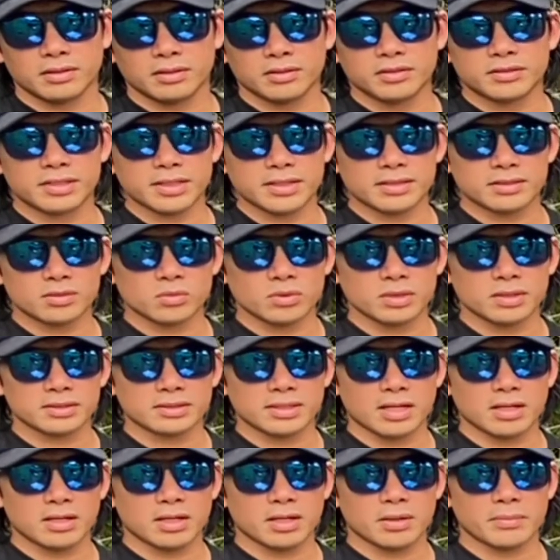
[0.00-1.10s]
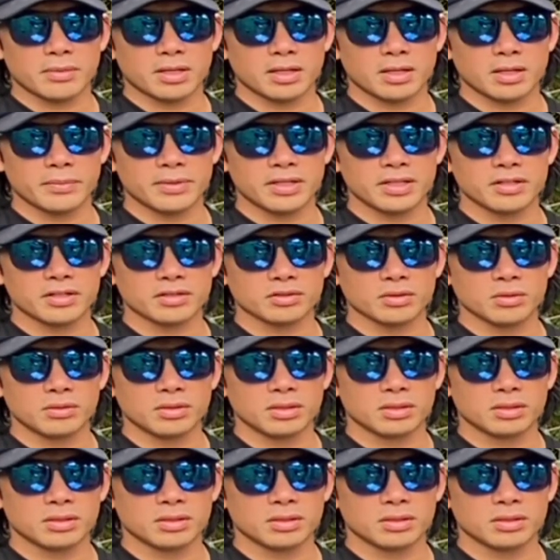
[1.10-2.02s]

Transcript: You said this one is how many years old?